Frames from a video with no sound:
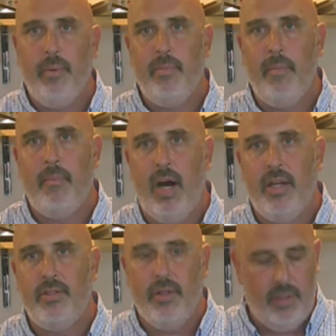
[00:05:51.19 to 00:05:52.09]
We've been
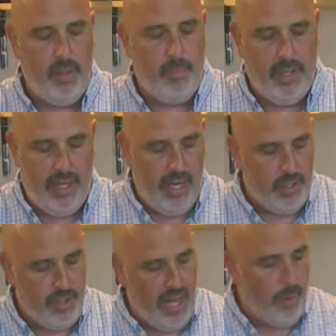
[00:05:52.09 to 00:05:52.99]
monitoring the
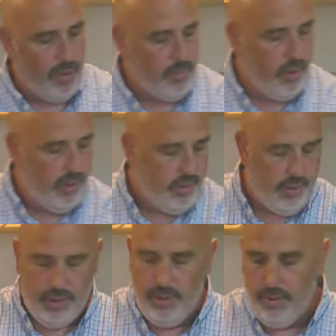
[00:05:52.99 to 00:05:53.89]
pH. Now what I'm going to
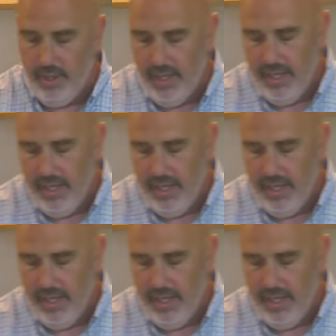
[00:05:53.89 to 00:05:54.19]
do